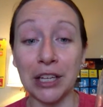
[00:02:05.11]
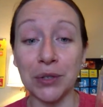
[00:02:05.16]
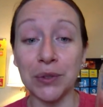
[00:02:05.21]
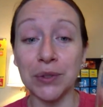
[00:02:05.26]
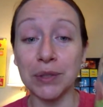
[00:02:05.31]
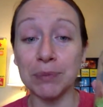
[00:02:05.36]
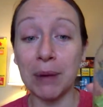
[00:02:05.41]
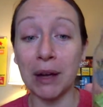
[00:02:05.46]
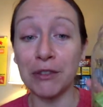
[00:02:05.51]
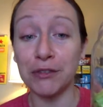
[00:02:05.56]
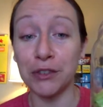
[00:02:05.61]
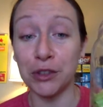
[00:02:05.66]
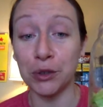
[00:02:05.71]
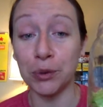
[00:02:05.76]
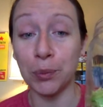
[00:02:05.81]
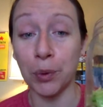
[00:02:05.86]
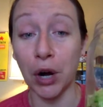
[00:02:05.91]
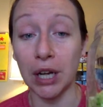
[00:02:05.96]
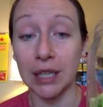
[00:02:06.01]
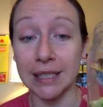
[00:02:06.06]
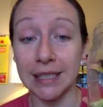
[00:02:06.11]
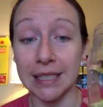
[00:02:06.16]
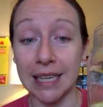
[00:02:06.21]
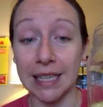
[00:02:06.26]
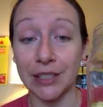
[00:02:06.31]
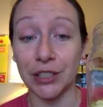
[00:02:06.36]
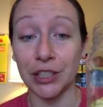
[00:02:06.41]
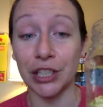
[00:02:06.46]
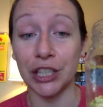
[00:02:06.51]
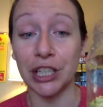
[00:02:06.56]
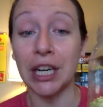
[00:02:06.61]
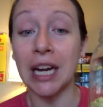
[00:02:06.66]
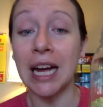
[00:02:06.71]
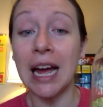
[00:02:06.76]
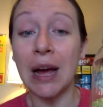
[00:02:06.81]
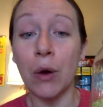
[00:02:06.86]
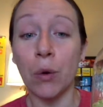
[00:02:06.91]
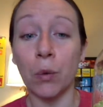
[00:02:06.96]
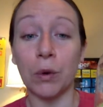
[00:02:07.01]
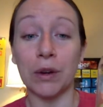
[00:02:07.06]
used my food processor.
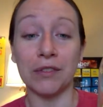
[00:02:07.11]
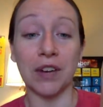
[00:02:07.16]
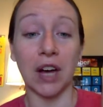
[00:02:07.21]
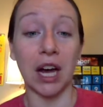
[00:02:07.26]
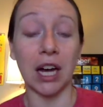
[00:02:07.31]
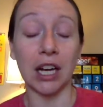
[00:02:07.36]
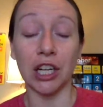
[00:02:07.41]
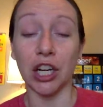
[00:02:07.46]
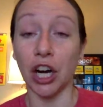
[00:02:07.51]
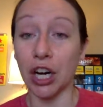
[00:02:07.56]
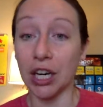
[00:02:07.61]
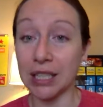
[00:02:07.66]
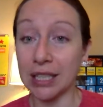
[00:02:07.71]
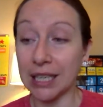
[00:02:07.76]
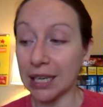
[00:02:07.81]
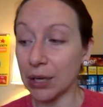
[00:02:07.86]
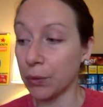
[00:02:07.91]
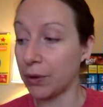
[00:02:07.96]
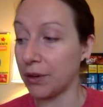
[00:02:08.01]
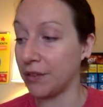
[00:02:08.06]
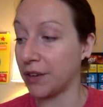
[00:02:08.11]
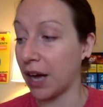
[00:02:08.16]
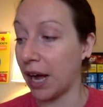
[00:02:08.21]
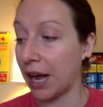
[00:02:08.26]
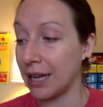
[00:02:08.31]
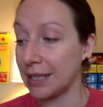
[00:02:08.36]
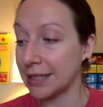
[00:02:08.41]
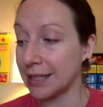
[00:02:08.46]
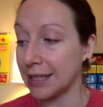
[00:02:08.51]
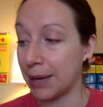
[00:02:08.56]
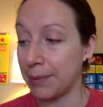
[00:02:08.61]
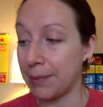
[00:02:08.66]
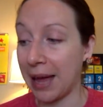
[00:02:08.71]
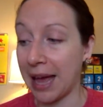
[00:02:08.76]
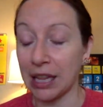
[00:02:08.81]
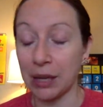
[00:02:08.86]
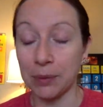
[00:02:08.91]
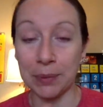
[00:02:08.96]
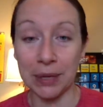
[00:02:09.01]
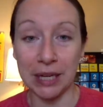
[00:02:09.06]
We've got garlic. We've got some
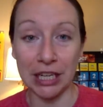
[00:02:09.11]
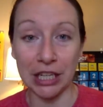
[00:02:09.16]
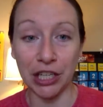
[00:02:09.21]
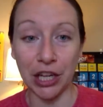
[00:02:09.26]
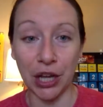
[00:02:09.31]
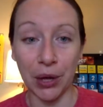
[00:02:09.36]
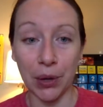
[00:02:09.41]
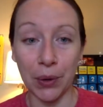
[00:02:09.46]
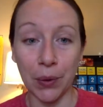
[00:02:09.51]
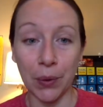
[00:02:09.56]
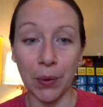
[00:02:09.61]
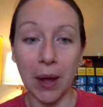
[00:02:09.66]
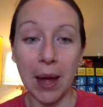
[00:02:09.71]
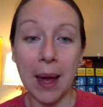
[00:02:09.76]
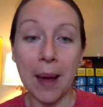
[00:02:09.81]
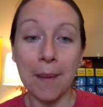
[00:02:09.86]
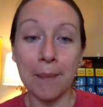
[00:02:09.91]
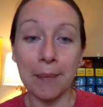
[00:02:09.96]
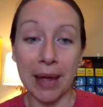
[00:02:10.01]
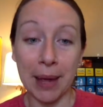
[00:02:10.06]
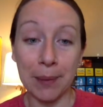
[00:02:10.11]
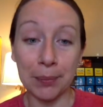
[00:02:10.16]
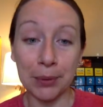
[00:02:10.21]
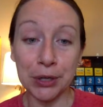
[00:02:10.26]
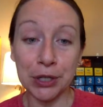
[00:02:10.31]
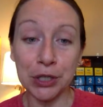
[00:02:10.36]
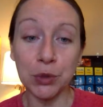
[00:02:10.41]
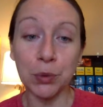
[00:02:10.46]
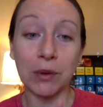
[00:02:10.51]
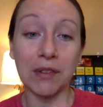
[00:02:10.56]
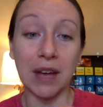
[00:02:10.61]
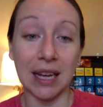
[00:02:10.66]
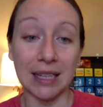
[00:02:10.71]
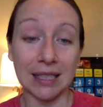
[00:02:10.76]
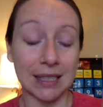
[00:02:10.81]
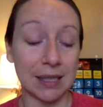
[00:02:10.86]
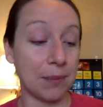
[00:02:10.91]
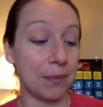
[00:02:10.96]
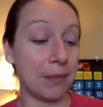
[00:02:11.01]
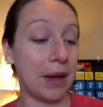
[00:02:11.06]
jalapeno peppers. We've got
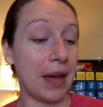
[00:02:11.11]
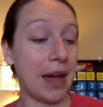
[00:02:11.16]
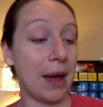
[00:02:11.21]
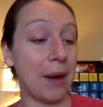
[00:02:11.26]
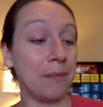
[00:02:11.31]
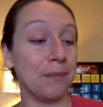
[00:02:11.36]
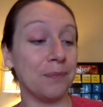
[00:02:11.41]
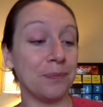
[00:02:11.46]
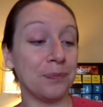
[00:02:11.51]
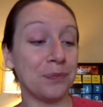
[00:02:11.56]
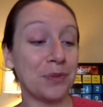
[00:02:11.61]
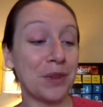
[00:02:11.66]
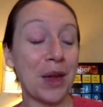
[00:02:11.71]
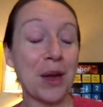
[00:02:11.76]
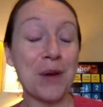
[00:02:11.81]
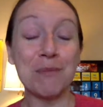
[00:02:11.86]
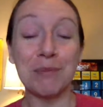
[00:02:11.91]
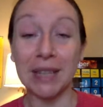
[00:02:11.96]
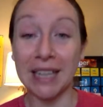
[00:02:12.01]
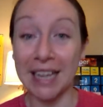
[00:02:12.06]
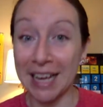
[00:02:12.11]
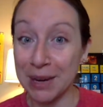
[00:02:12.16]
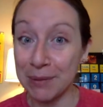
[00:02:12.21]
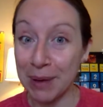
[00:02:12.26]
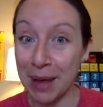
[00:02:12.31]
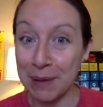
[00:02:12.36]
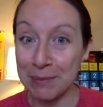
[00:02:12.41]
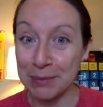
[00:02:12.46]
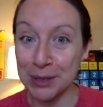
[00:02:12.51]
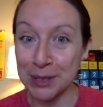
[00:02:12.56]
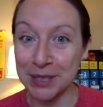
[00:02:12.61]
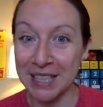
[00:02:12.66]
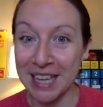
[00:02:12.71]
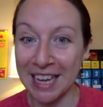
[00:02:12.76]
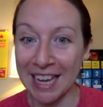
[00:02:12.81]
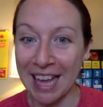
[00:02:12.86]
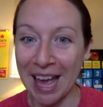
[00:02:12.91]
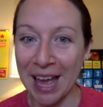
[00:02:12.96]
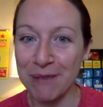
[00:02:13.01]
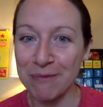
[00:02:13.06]
some banana peppers
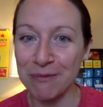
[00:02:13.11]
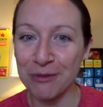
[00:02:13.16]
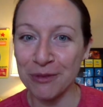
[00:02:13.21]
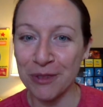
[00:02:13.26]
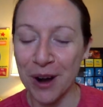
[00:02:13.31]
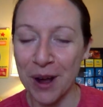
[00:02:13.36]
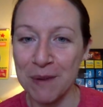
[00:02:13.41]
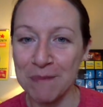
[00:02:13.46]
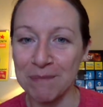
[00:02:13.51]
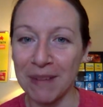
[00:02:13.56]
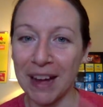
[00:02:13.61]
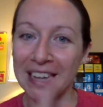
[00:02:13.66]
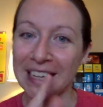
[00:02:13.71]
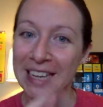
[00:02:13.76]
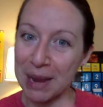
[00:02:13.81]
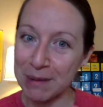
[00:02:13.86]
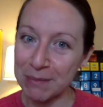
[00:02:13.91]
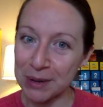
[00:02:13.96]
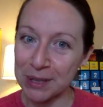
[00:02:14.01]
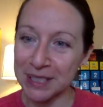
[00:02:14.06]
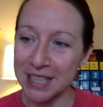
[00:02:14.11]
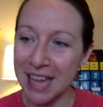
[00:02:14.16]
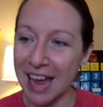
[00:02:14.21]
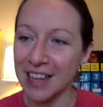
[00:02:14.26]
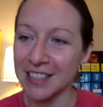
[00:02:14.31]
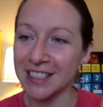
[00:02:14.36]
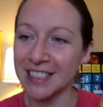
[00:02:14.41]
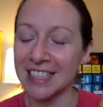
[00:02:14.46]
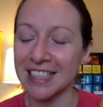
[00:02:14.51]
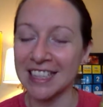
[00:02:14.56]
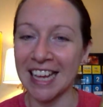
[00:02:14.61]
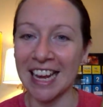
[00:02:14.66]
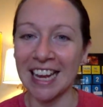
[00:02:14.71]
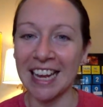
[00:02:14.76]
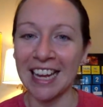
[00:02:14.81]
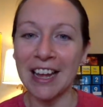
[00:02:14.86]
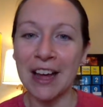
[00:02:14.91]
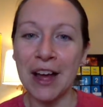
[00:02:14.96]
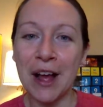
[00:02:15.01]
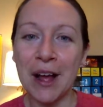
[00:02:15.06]
that came from my neighbor's house that they